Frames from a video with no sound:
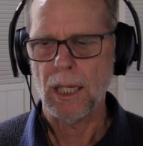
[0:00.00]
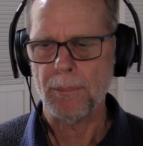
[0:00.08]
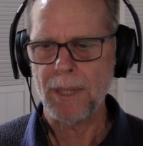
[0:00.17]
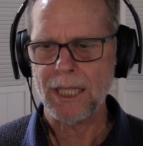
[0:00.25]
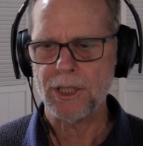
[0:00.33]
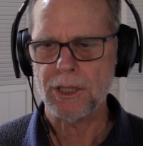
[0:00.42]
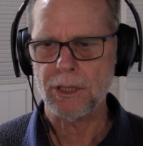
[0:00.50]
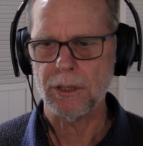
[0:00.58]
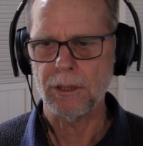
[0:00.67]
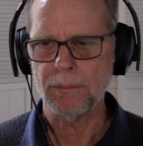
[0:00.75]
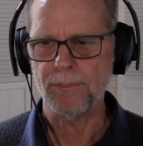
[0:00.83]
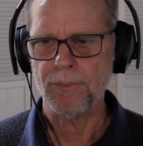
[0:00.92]
I managed
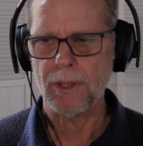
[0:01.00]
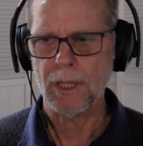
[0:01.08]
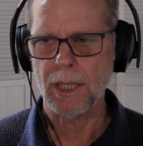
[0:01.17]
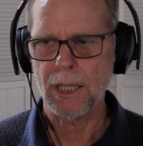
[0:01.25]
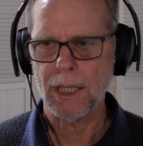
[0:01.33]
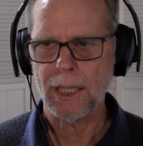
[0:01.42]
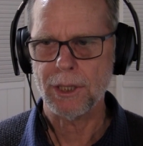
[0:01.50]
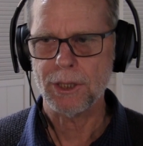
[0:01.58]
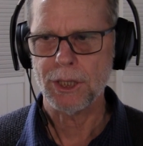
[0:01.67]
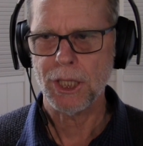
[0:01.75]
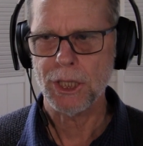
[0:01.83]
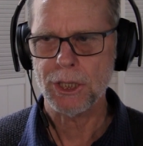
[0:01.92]
to
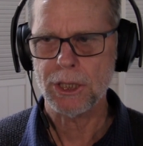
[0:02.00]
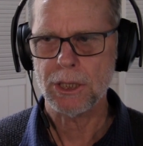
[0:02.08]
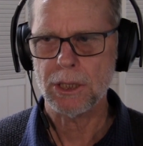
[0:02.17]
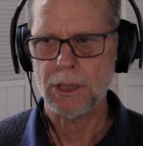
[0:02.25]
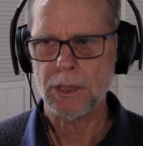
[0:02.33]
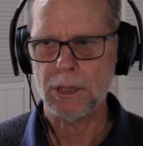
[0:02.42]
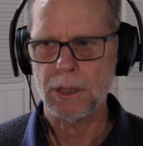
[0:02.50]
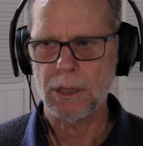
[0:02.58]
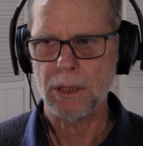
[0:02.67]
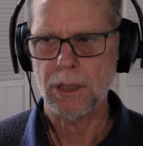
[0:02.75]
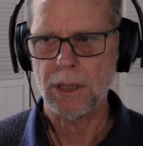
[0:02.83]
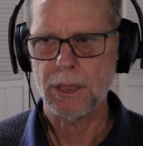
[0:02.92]
teach
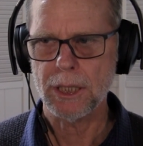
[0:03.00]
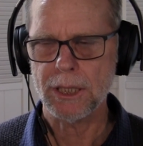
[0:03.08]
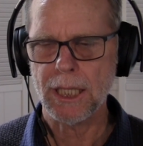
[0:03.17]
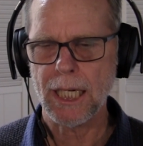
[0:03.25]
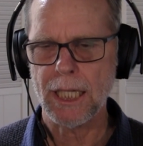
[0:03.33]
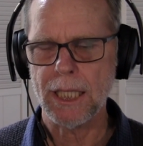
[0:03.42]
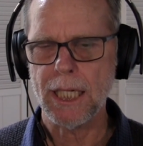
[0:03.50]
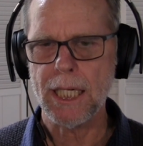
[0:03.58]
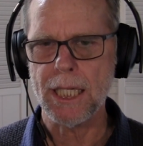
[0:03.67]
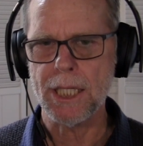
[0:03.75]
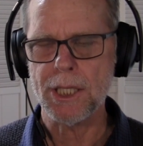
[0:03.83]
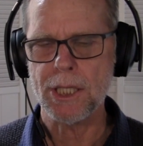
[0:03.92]

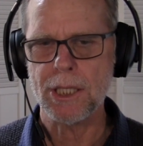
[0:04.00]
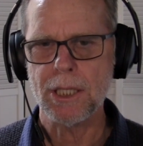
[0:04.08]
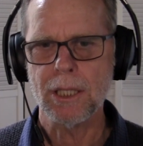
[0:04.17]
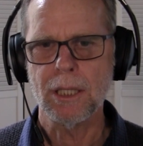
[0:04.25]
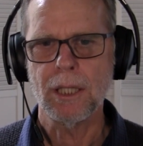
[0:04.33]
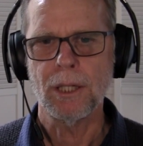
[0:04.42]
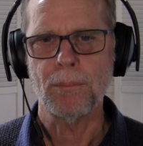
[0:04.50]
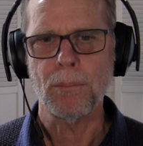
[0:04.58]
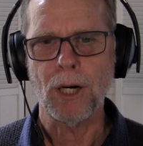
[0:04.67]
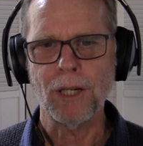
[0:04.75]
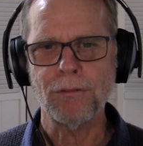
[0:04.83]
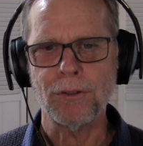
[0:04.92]
detainees
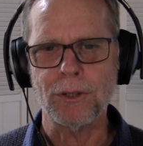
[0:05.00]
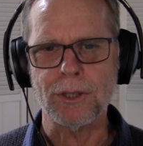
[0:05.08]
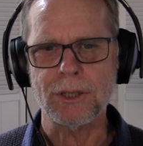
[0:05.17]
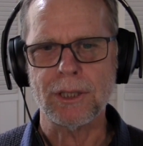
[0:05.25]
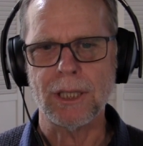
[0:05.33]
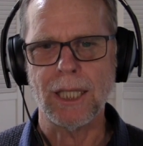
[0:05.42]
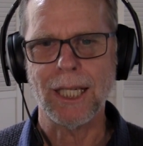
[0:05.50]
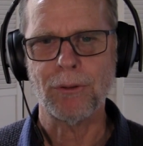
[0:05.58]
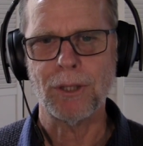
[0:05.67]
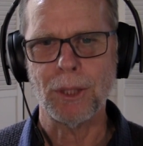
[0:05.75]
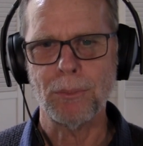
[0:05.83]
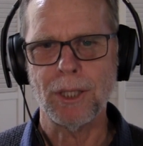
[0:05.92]
mindfulness and
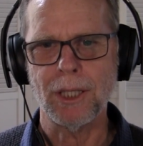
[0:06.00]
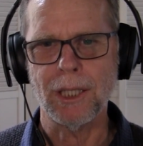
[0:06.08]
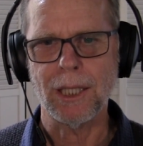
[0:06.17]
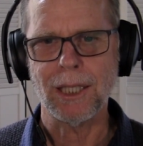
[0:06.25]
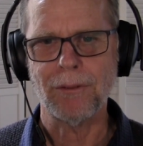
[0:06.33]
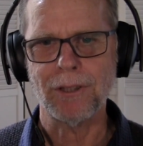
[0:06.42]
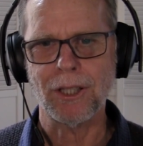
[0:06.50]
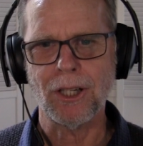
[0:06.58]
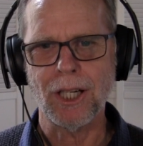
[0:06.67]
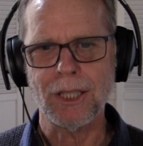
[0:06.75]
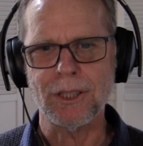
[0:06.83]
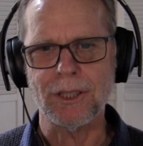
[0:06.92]
equanimity and loving
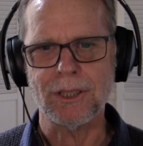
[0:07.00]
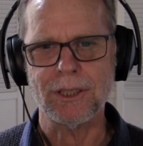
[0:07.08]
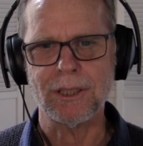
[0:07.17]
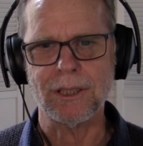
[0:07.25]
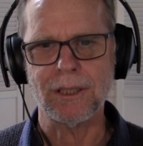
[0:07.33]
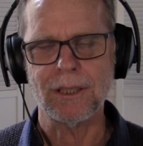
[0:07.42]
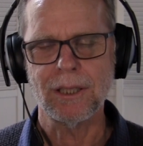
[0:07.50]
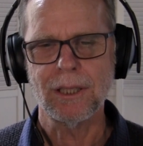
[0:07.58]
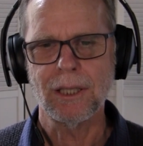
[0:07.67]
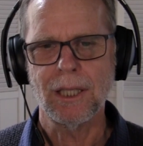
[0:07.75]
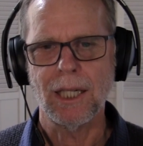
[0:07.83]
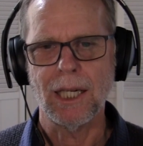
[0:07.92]
kindness and
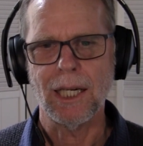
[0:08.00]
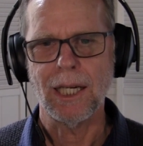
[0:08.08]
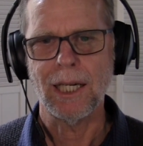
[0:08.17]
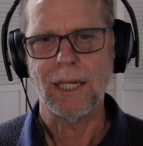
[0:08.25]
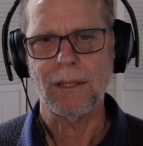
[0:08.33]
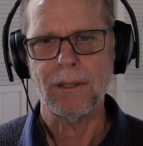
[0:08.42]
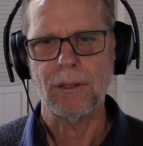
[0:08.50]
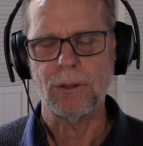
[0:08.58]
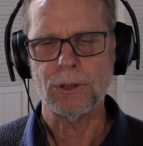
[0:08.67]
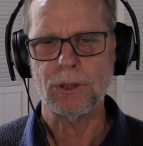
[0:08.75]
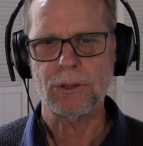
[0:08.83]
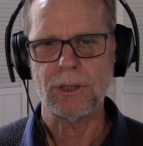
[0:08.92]

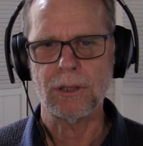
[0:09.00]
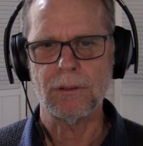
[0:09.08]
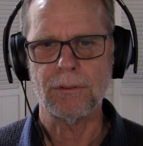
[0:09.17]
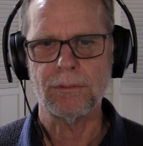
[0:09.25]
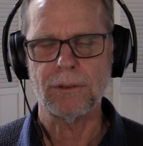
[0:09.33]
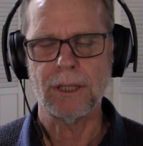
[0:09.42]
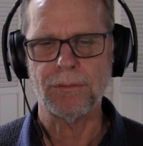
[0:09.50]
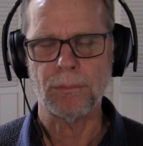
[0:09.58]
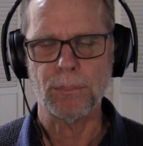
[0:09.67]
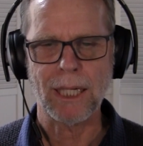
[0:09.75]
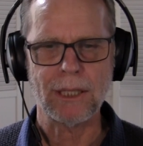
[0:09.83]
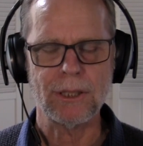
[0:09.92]
all sorts of
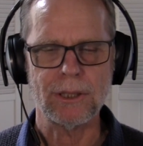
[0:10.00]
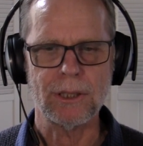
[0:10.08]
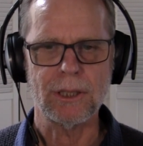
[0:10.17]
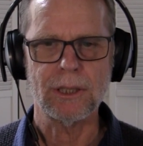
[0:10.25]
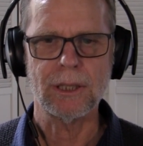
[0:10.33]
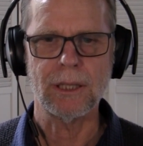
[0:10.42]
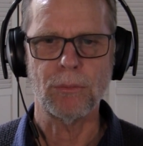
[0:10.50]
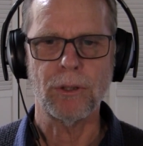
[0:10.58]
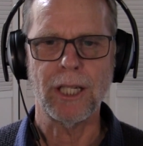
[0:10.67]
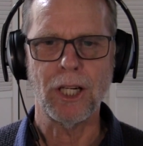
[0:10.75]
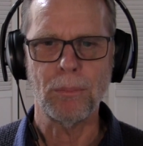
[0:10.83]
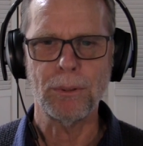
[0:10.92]
different practices that
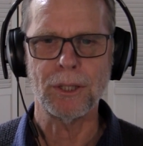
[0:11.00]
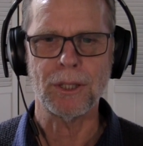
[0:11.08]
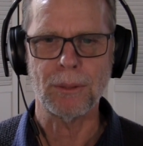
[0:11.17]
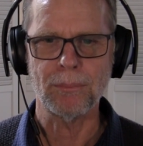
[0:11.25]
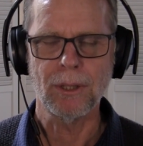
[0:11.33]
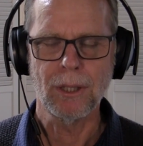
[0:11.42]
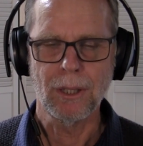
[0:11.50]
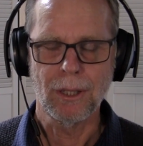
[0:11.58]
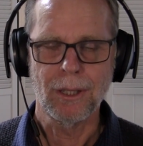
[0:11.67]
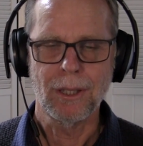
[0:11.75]
were helping them